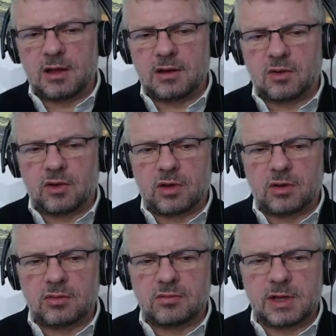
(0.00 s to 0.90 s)

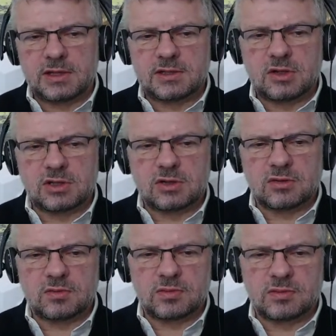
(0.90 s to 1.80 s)
loyal
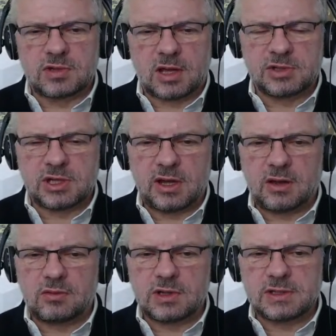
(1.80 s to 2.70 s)
institutional type
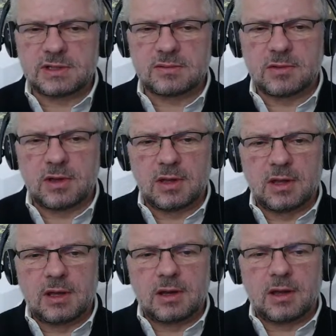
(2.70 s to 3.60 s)
shareholders
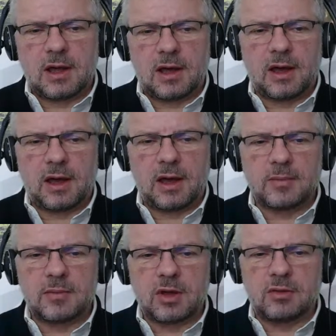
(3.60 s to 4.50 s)

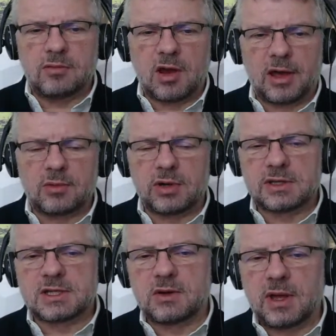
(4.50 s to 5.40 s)
who like what
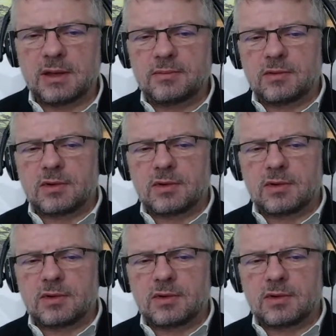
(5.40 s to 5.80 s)
it's doing.